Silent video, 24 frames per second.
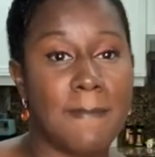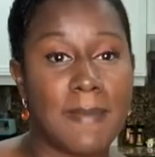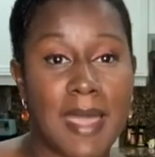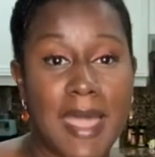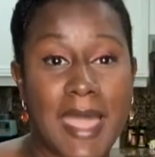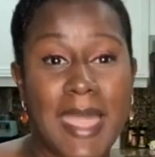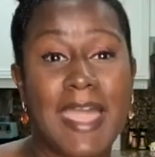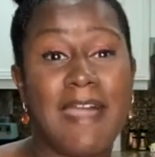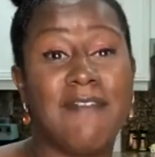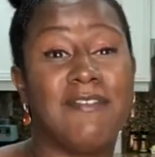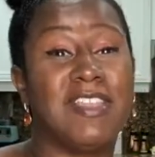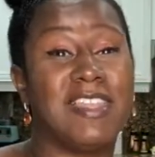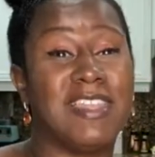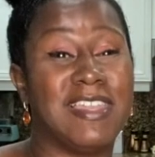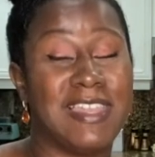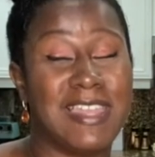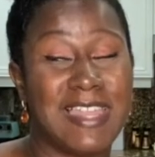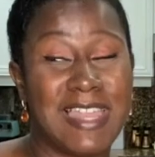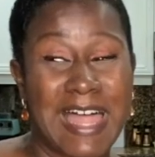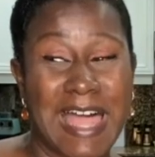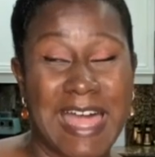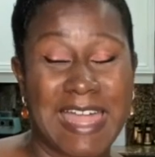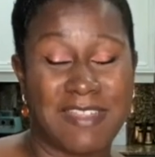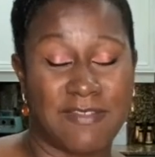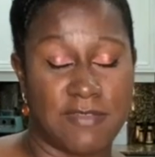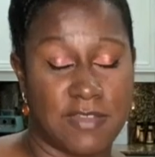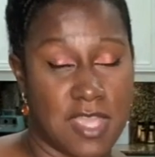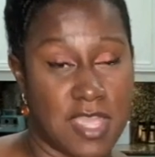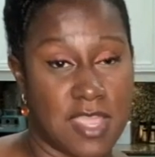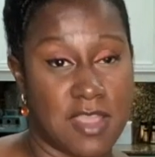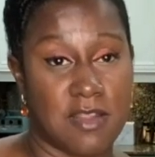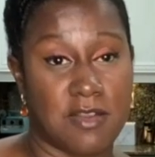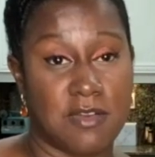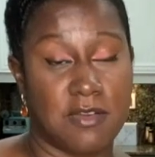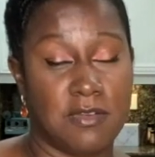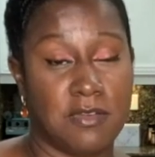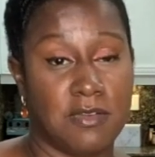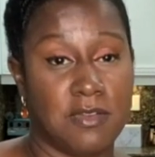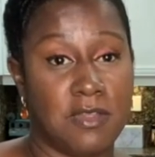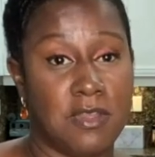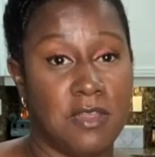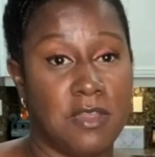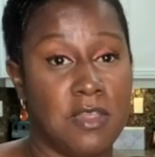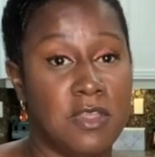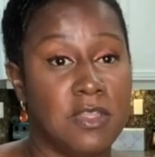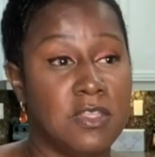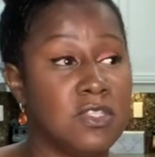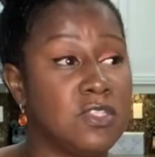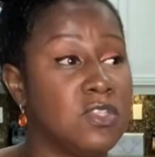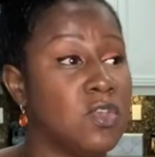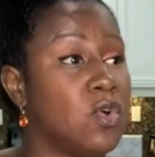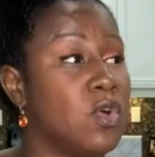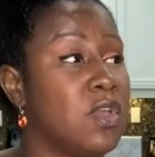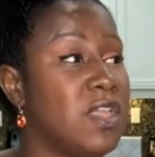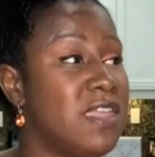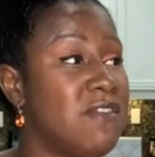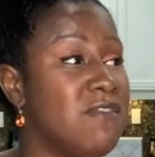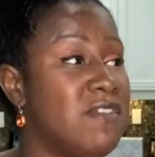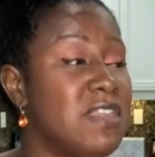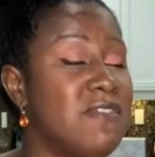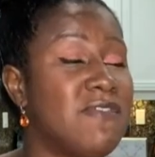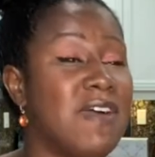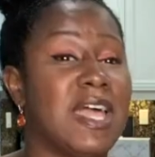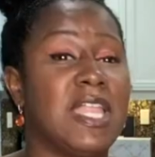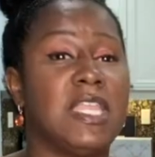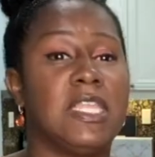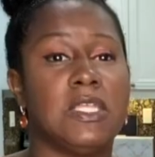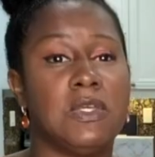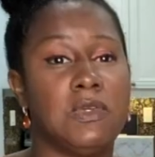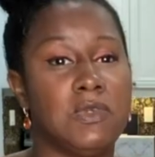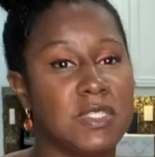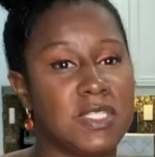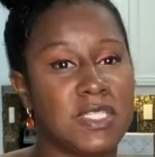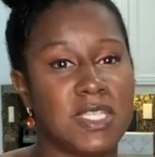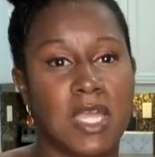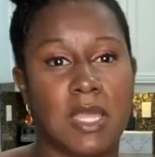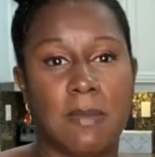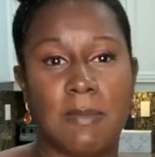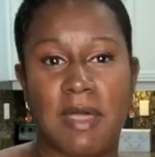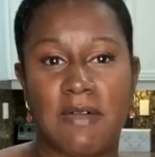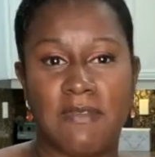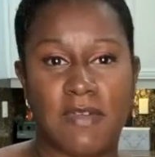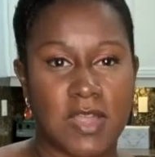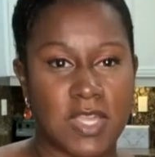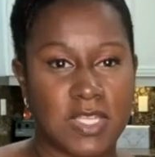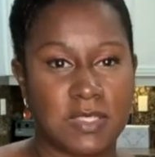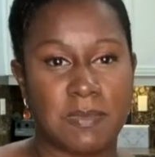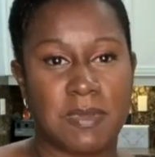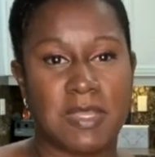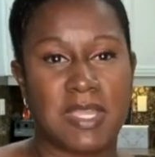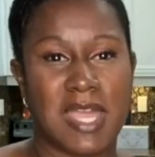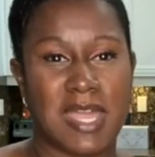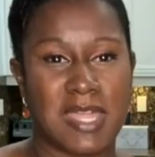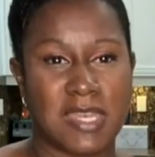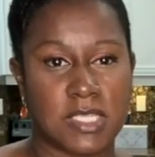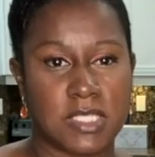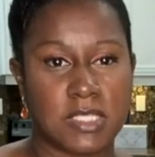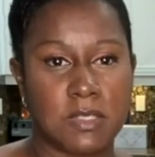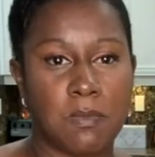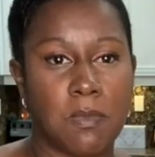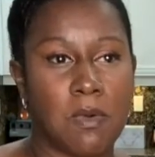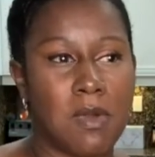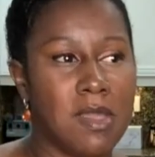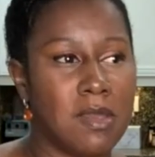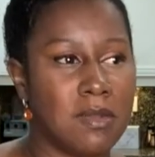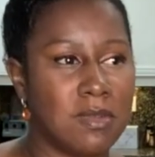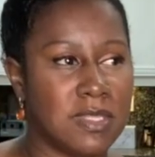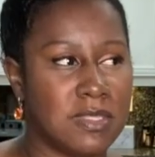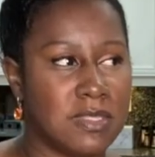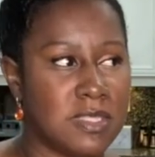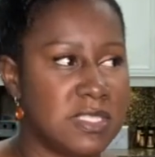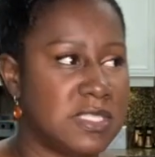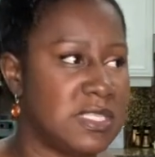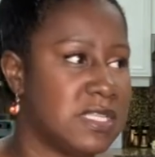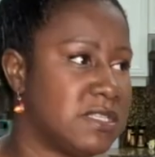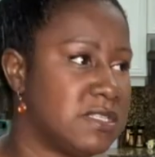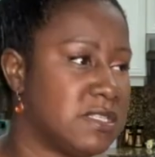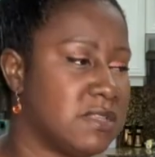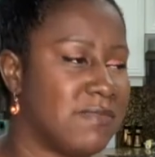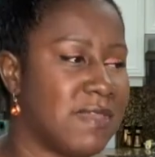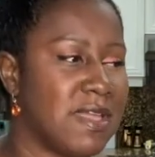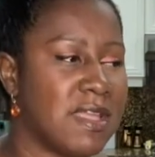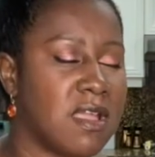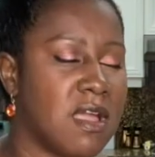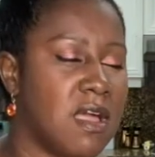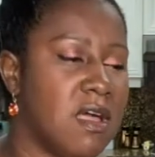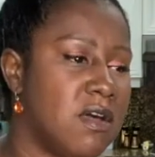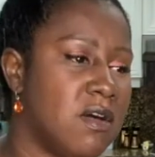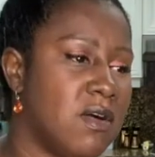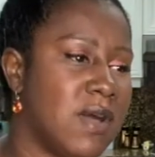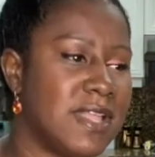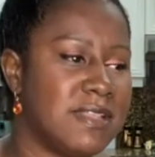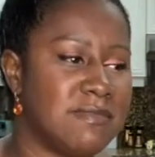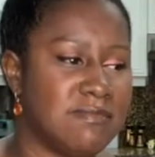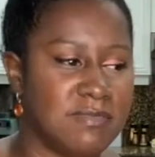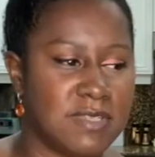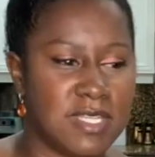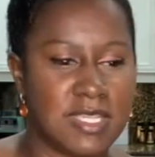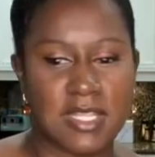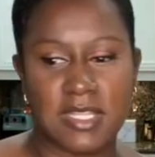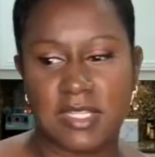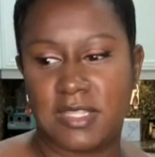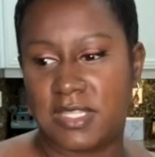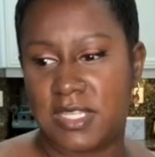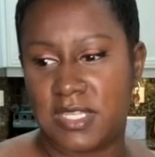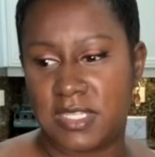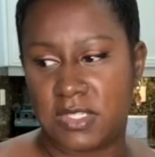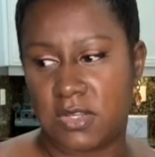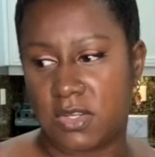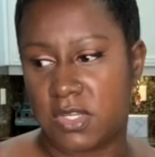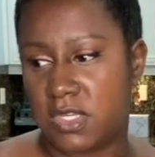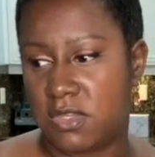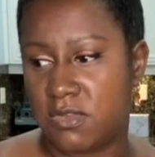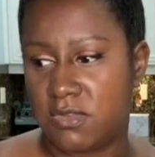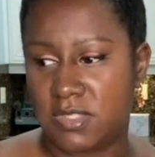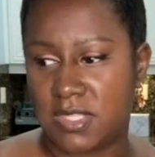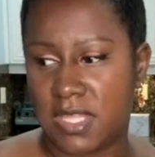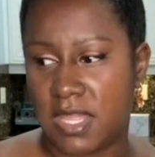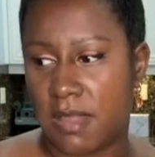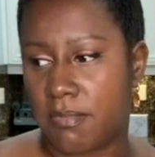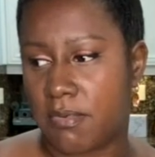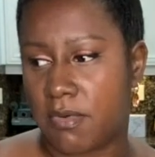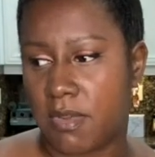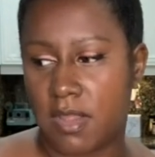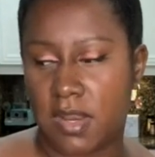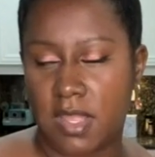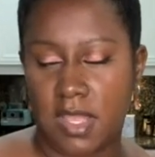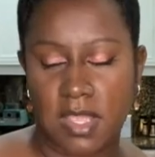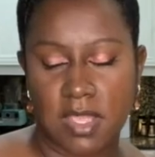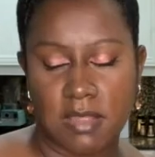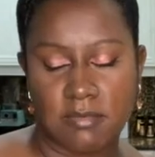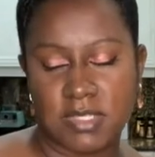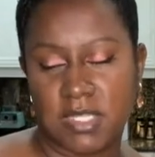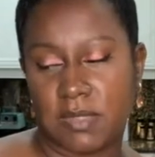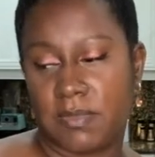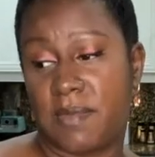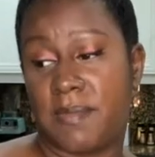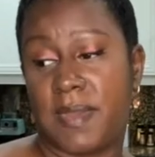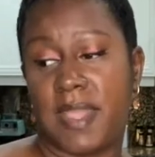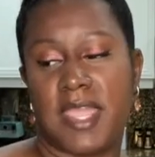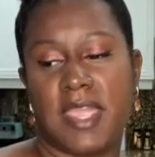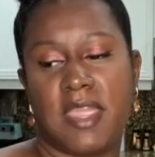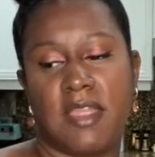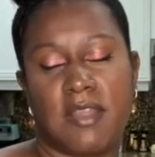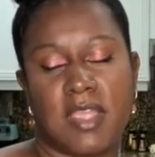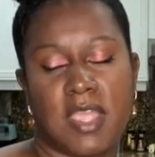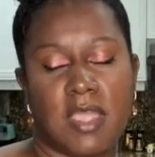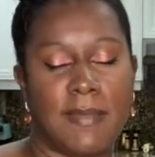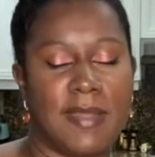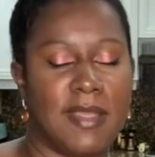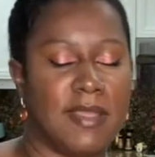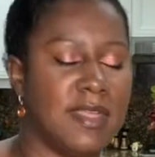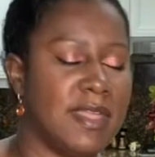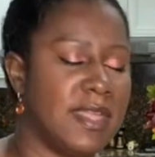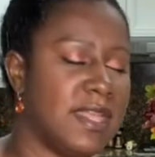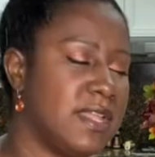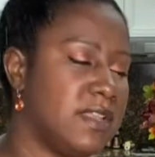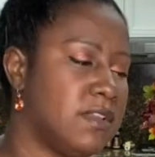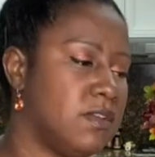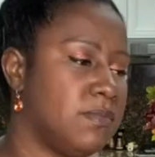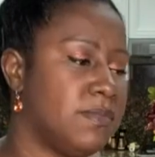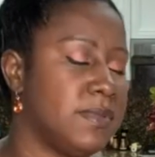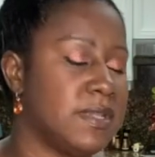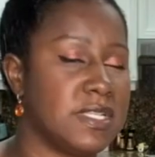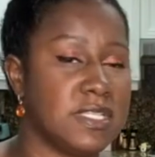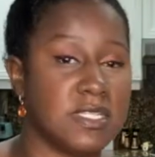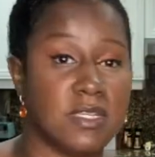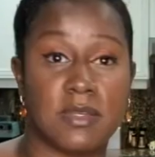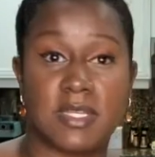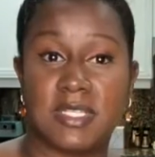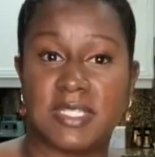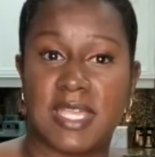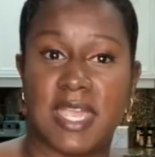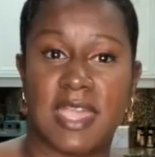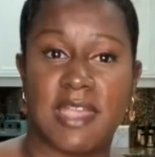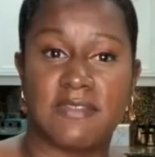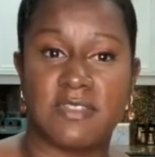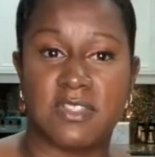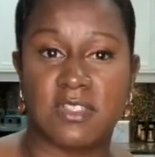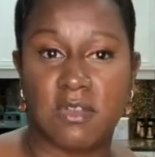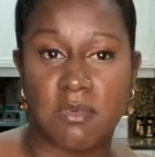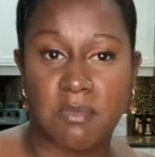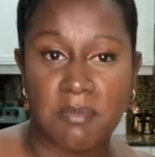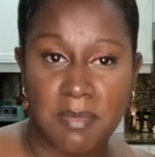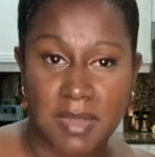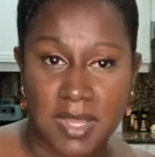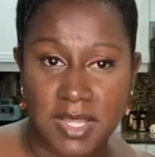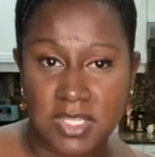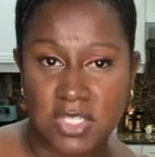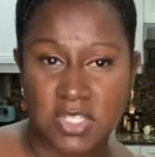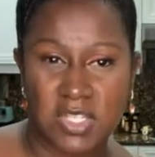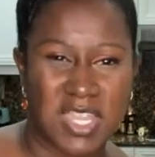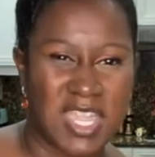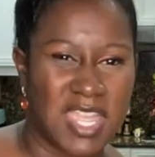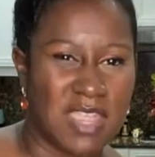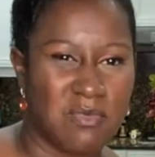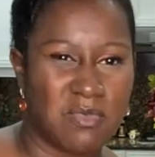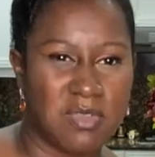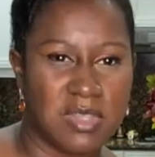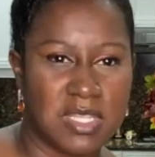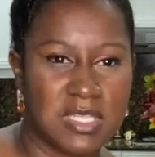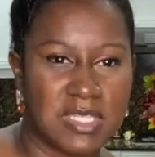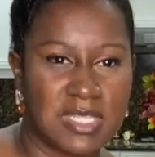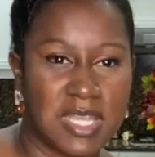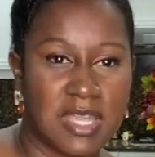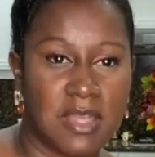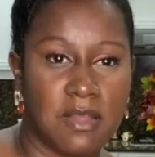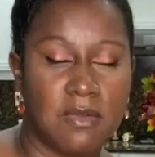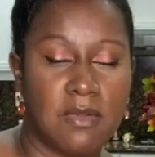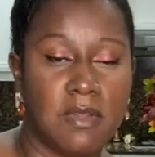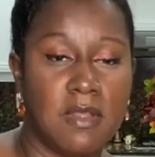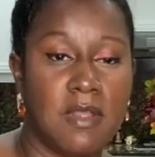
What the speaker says: I have a lot of hair. So even if I lose some, I've always been kind of spoiled in the sense of like, oh, I did this or used that product and some of my hair came out. No big deal because I have so much, you can't really tell.